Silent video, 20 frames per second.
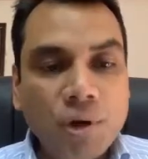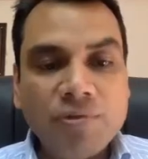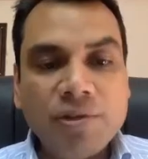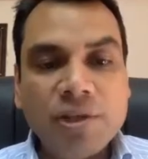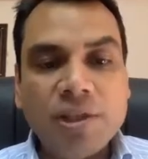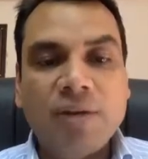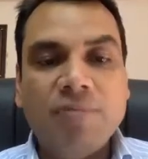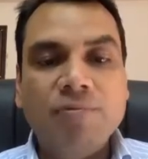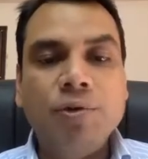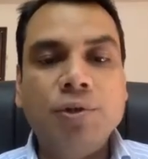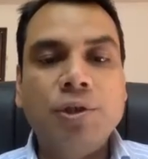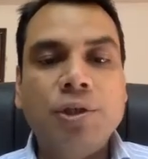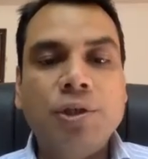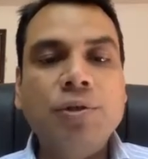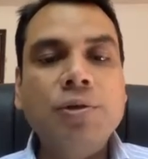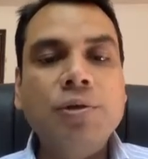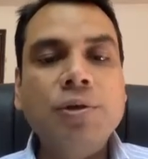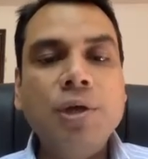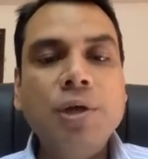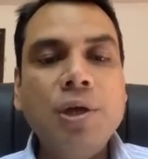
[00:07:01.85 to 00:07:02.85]
of the
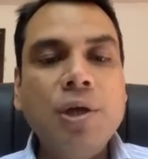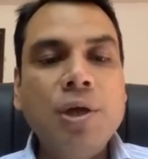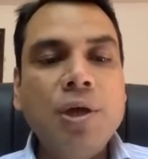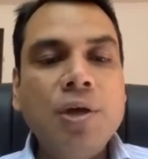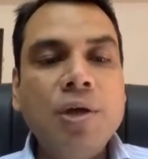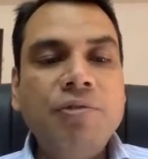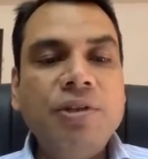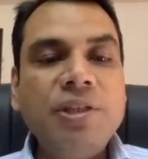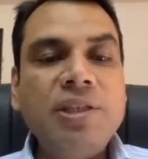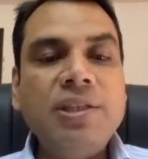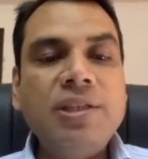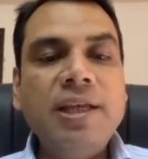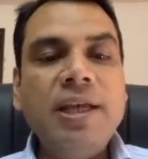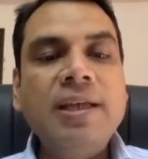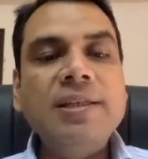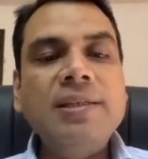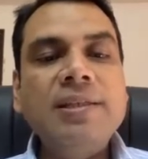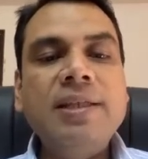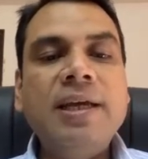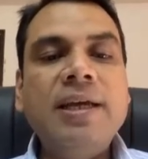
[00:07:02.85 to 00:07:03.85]
WTO, which
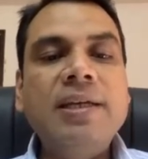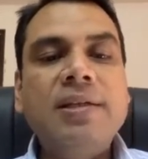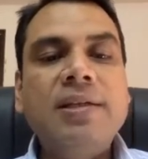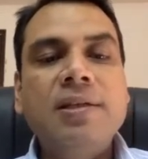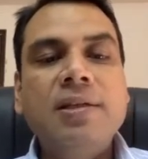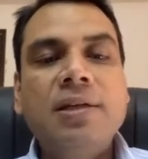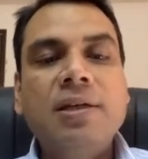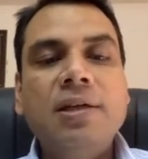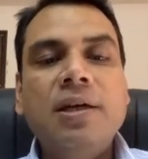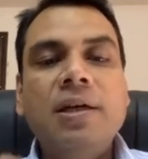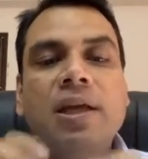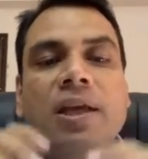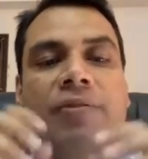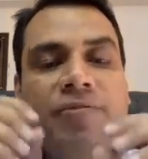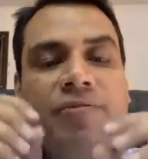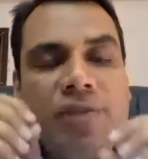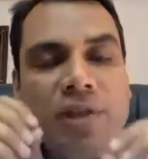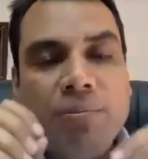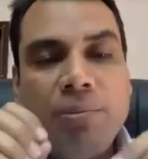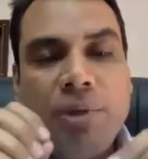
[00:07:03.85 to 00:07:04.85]
says that
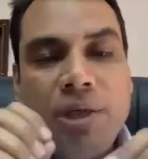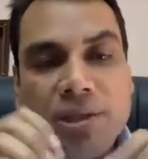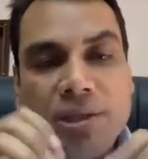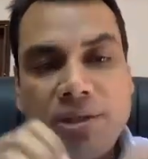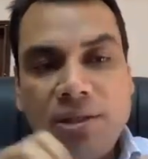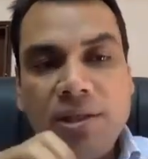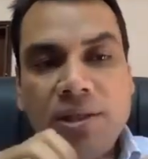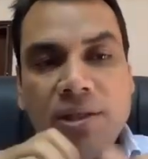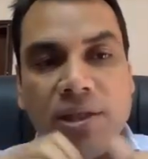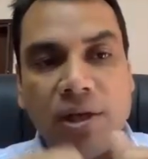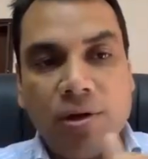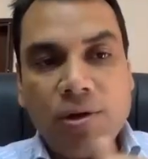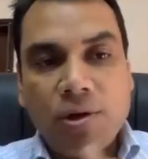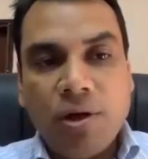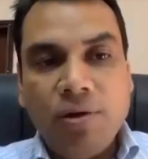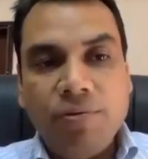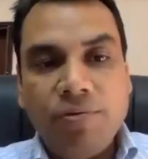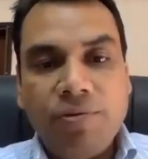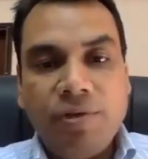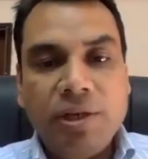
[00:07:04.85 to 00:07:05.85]
if the Ministerial
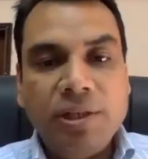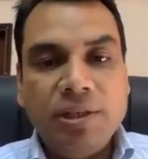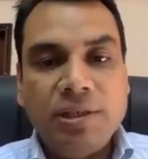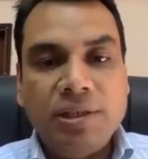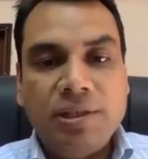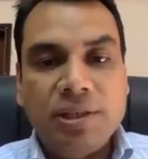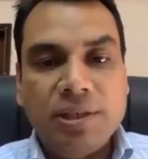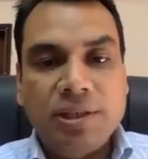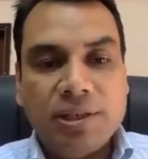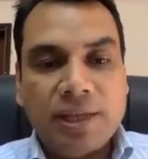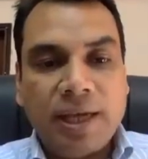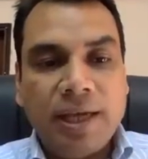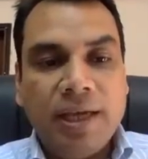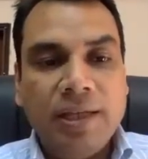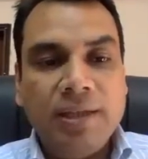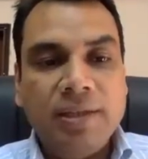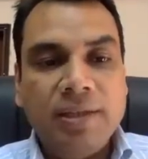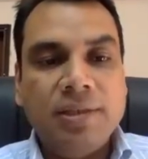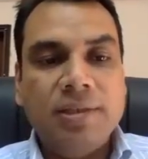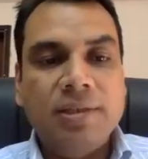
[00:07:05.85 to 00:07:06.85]
Conference
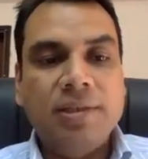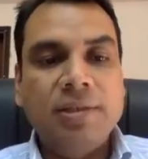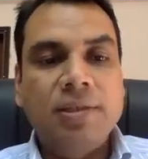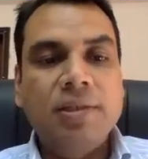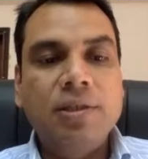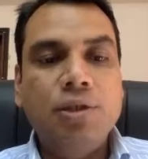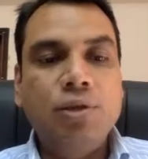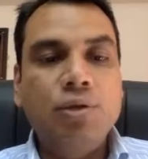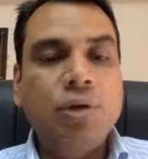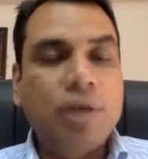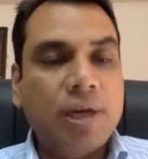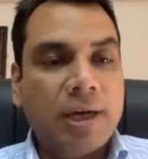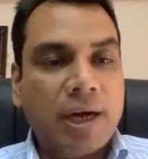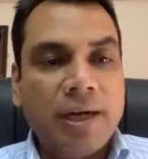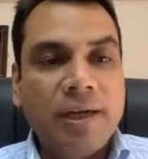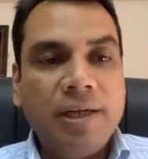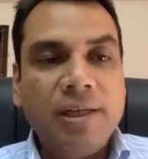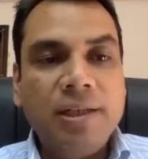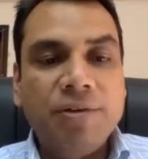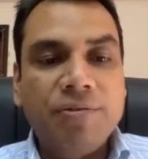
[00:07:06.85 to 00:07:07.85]
decides to
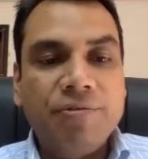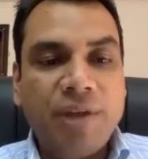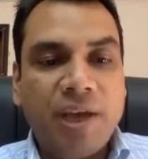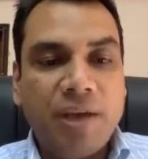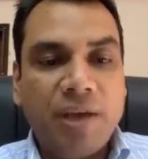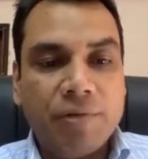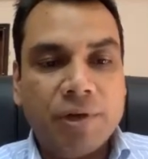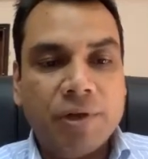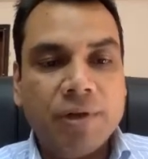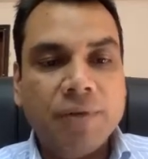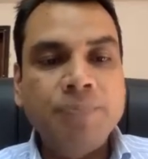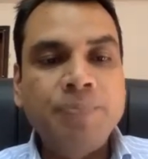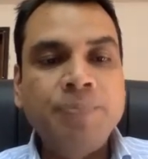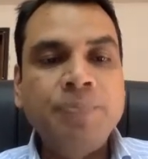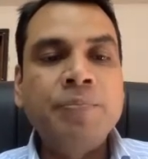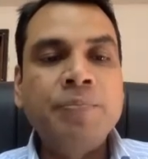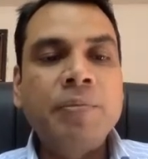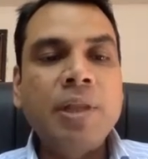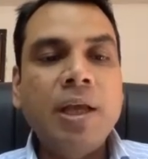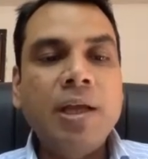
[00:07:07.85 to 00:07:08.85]
grant the waiver,
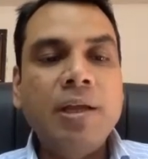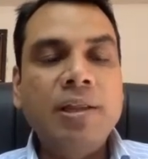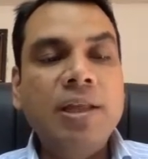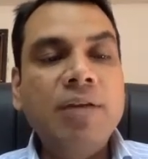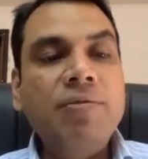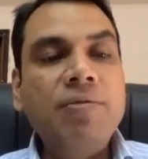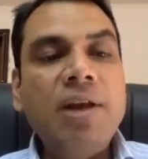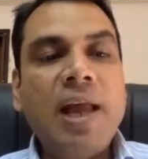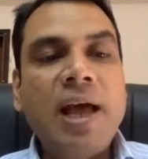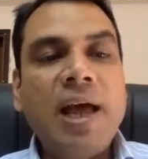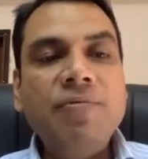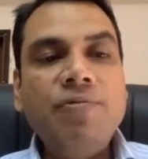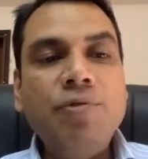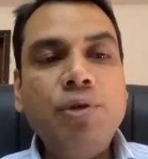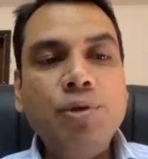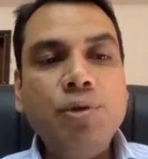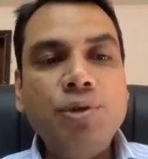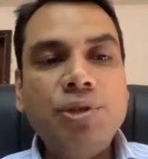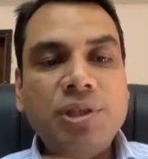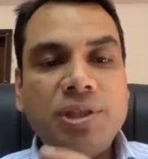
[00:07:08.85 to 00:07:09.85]
they will have
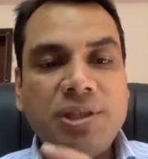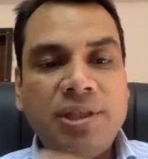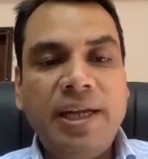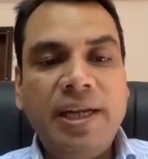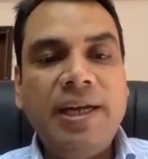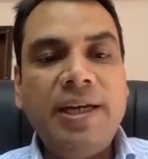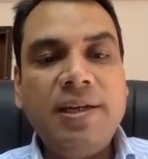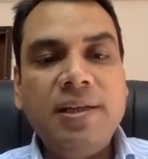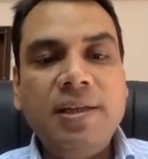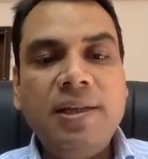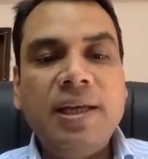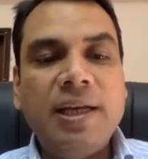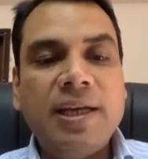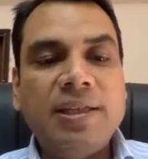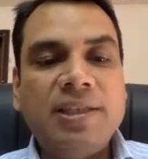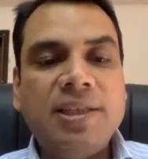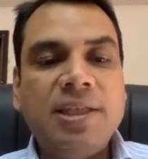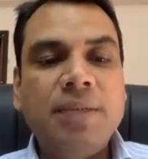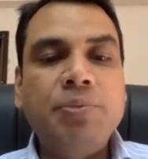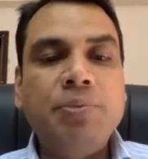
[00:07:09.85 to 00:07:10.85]
to state the
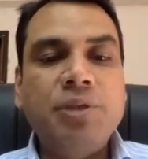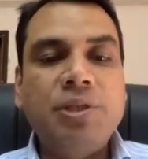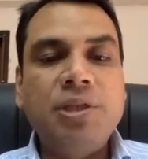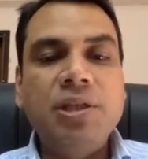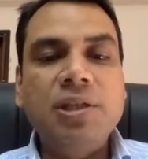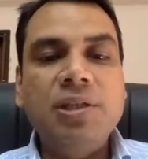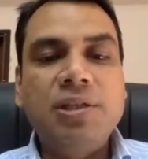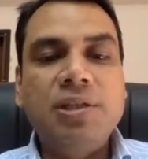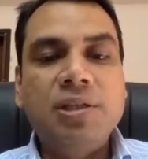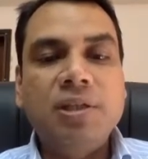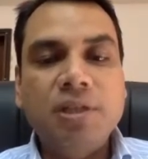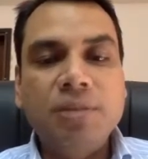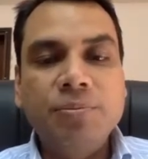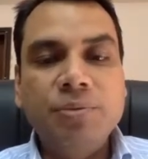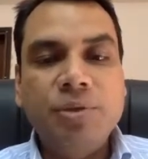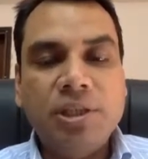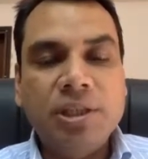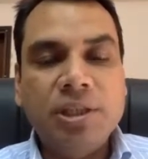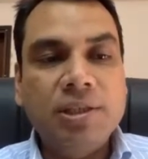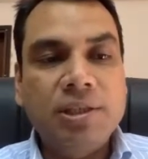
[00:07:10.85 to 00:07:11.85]
exceptional
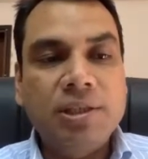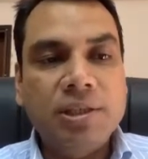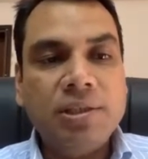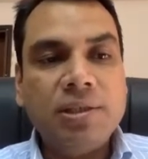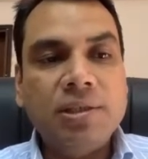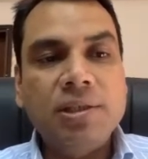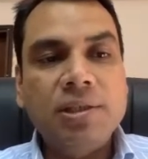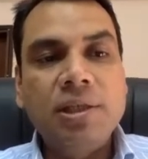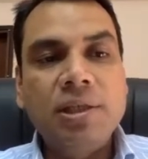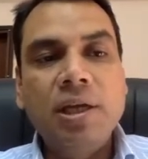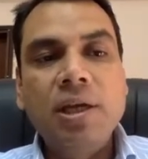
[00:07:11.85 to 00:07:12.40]
circumstances